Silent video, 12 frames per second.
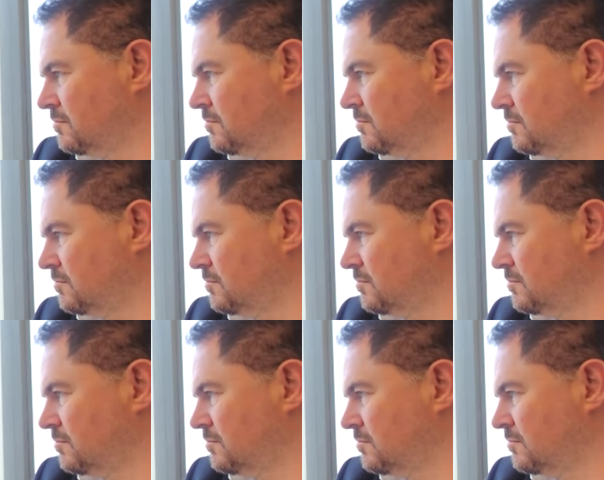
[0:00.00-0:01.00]

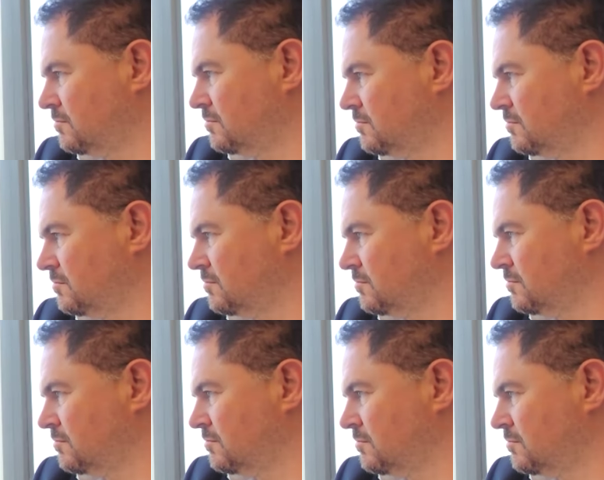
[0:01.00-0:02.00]

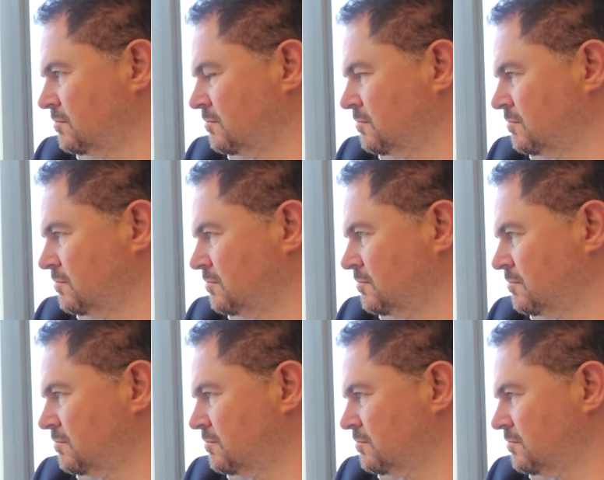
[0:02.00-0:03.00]

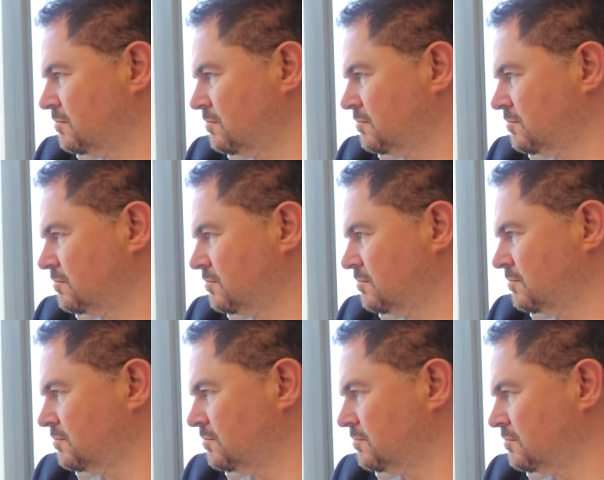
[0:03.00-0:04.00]

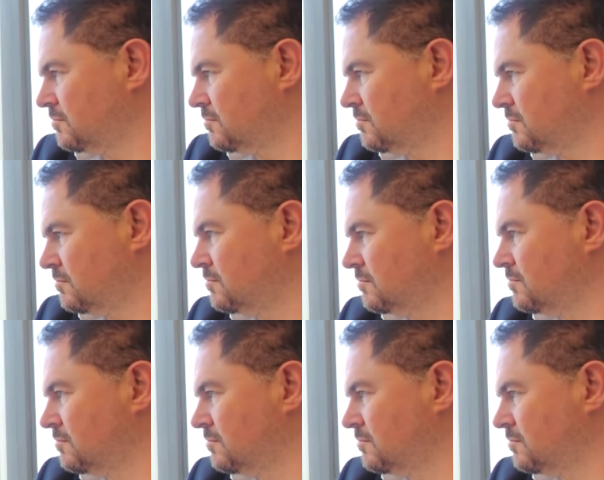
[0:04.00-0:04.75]
This person isn't speaking.